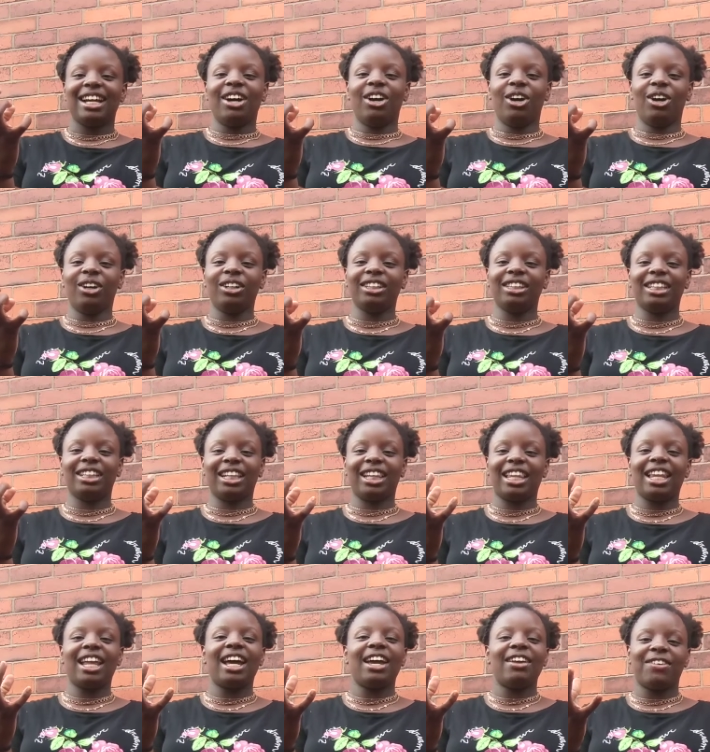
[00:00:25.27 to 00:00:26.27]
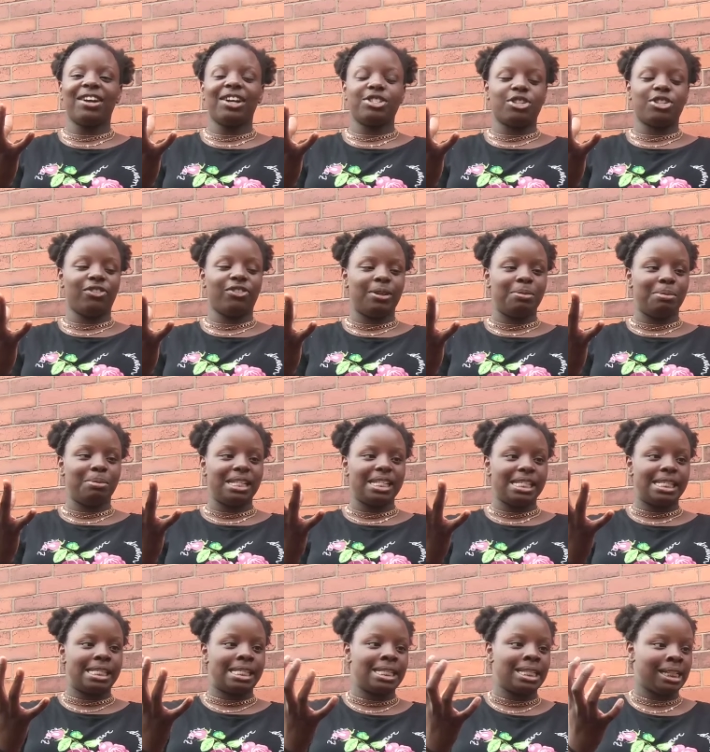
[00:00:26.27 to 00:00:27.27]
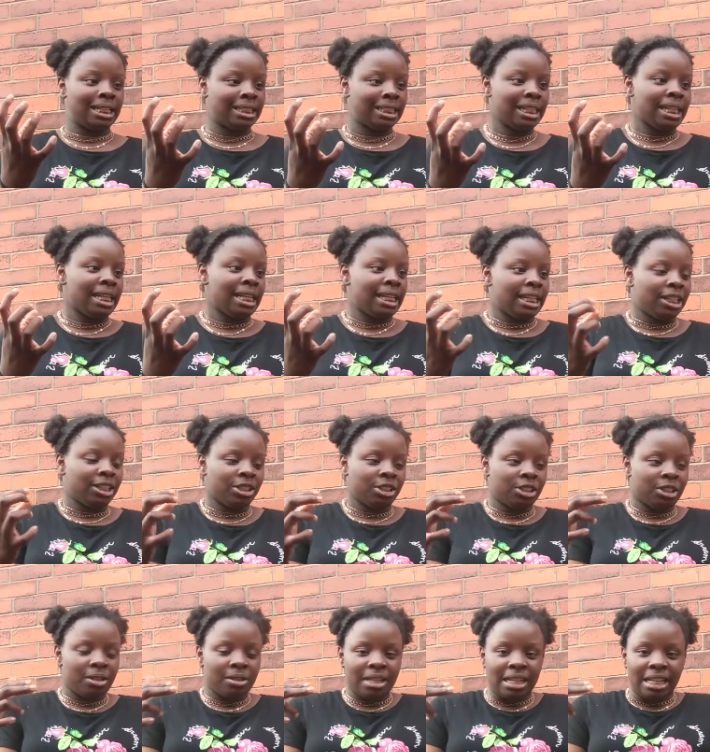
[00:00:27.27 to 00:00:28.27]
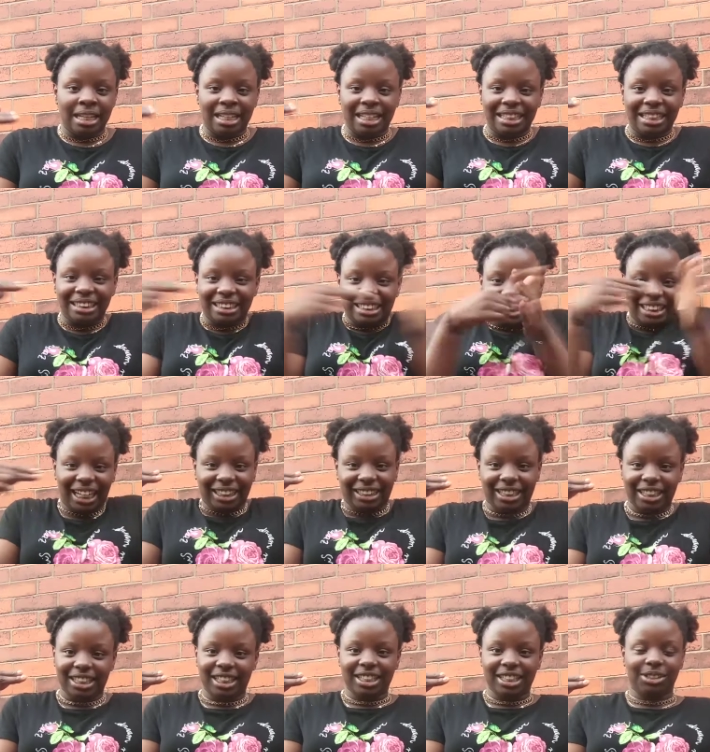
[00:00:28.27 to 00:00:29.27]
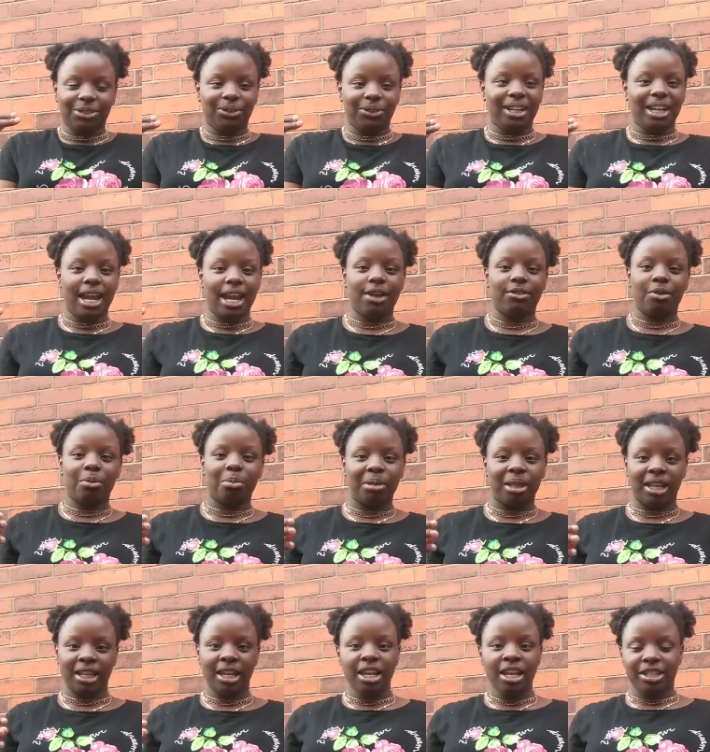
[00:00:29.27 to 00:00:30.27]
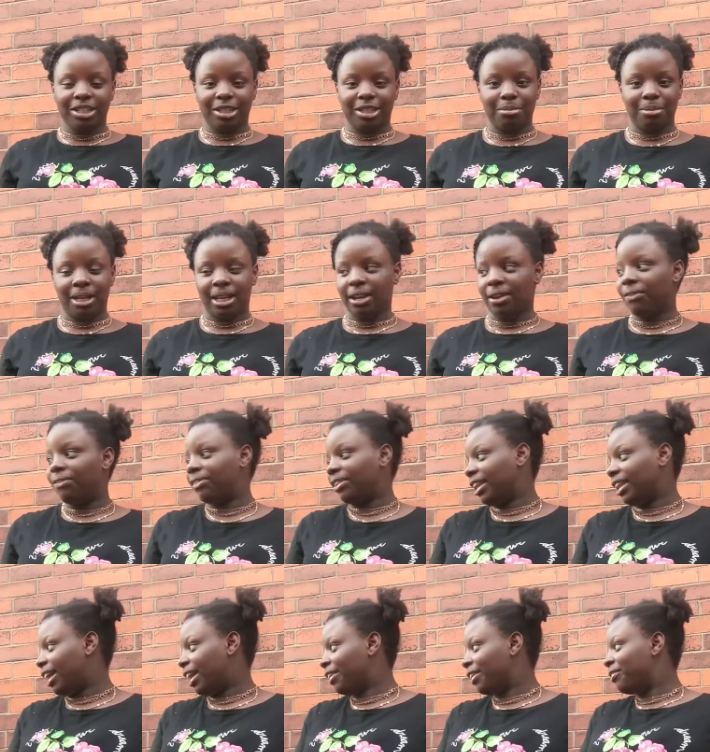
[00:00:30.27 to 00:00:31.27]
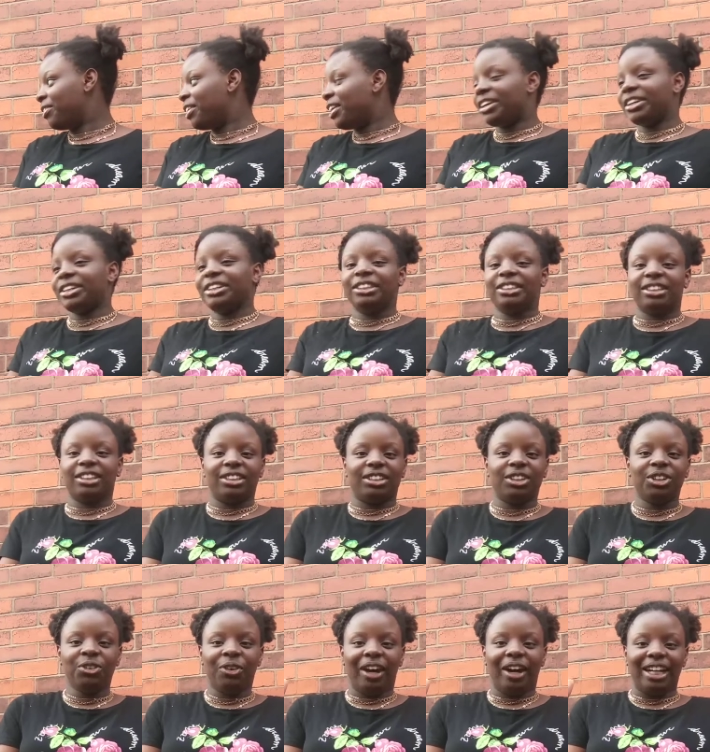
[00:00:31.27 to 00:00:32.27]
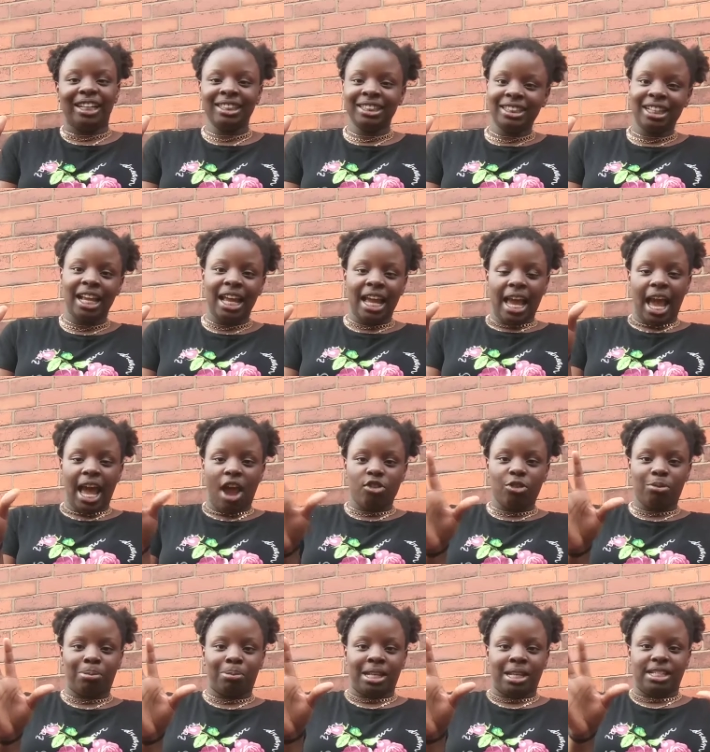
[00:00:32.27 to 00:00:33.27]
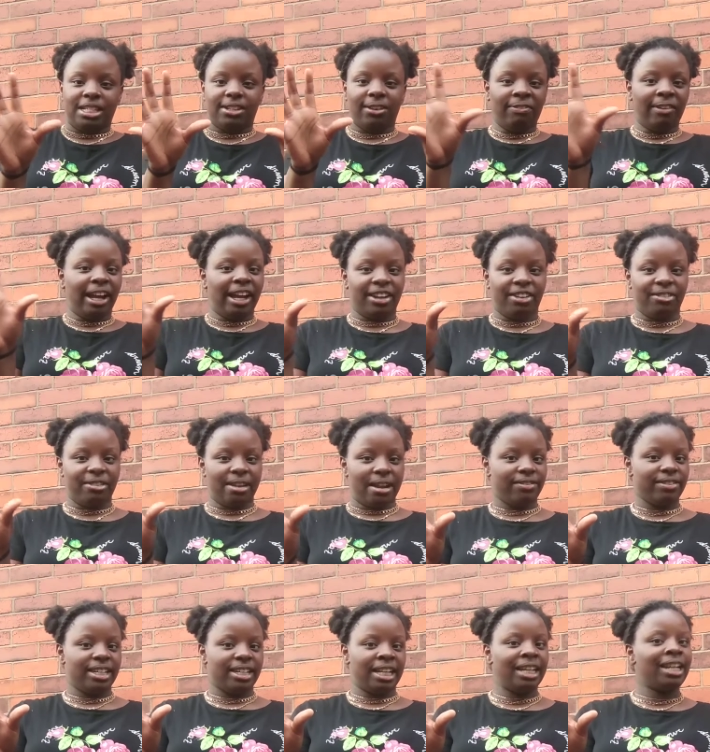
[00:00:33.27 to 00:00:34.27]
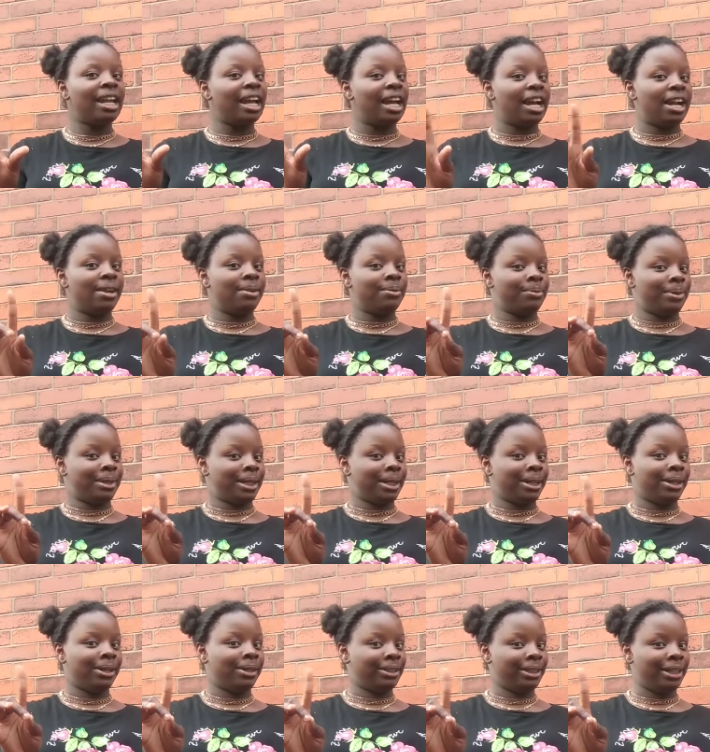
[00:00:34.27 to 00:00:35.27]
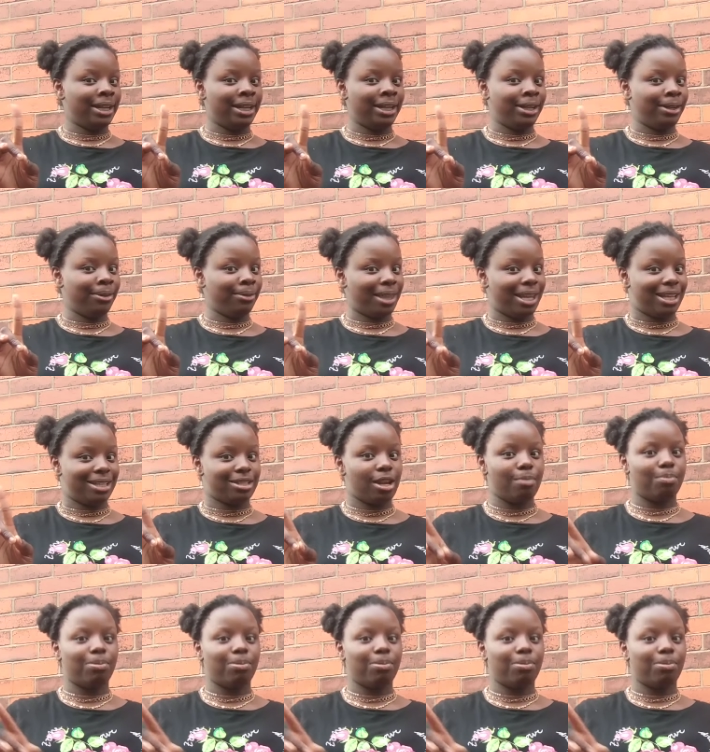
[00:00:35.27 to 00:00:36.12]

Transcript: All the life out of it being sucked and and ejected into an aeroplane to make it fly. Because otherwise, aeroplanes defy gravity. And we all know that's not